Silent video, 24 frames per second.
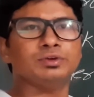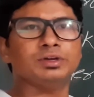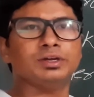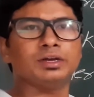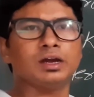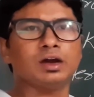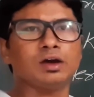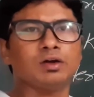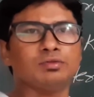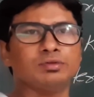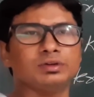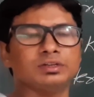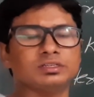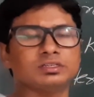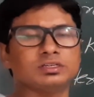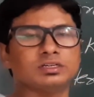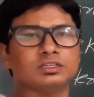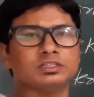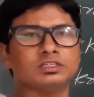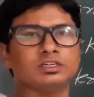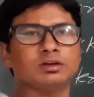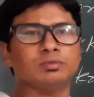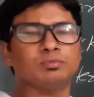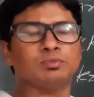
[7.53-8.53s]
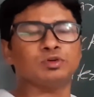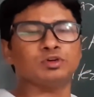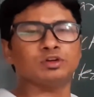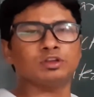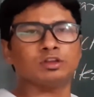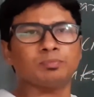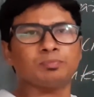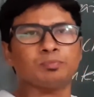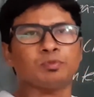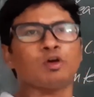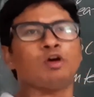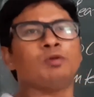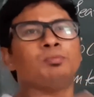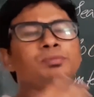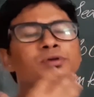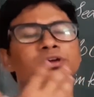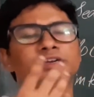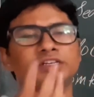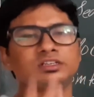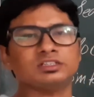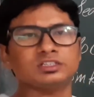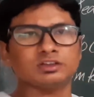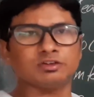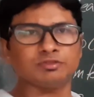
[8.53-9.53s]
we have discussed about the
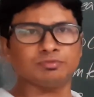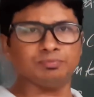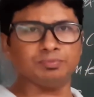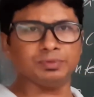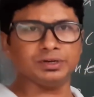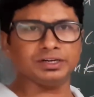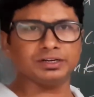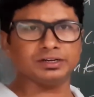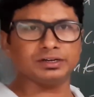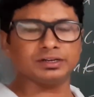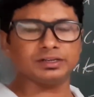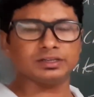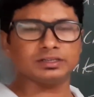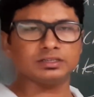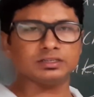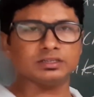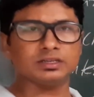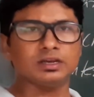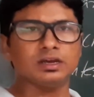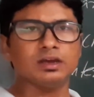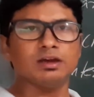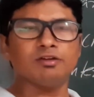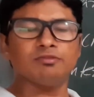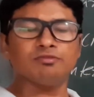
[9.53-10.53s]
properties of B-trees.